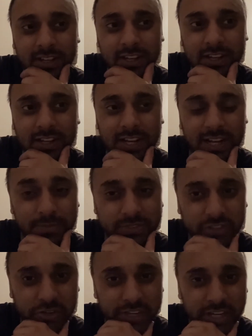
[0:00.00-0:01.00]
an
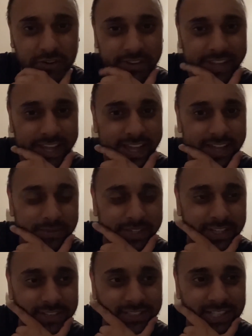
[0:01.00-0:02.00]
episode here and there, but
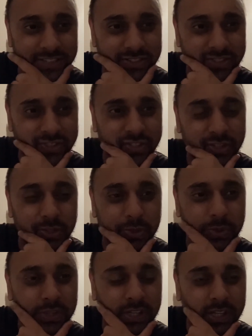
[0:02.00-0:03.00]
then season
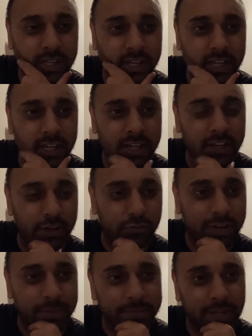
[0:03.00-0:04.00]
2 kind of
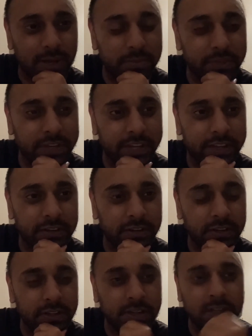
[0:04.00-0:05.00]
ramped up, and then
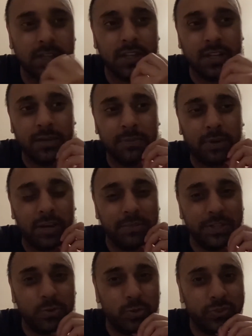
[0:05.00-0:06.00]
part of
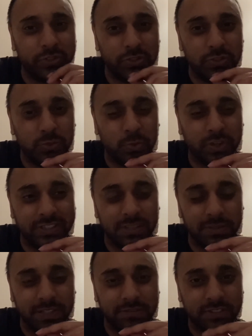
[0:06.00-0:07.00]
me also just wanted a
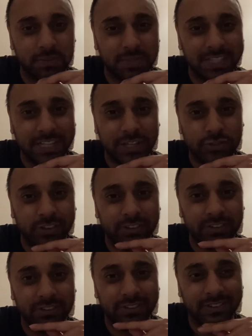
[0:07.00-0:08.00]
bit of
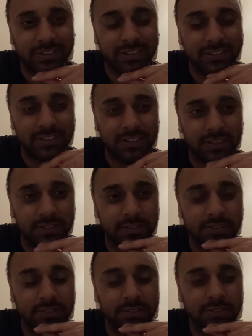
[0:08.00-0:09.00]
completion, so
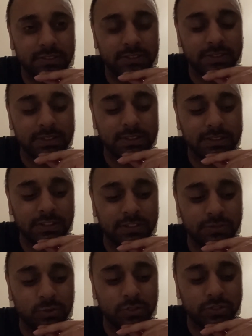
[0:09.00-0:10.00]
kind of
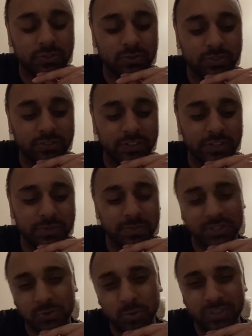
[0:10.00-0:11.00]
watched all of those.
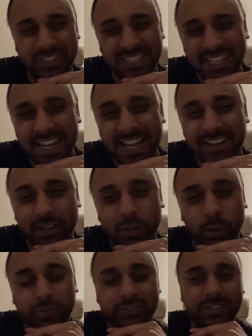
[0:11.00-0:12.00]
But towards the end, I
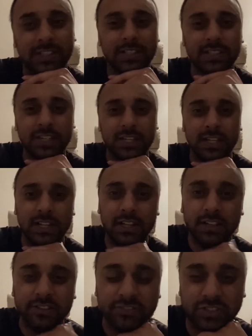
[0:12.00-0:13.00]
lost,
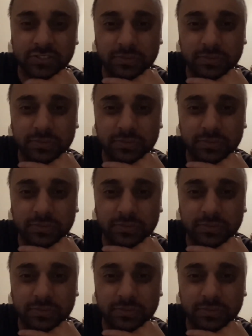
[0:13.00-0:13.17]
just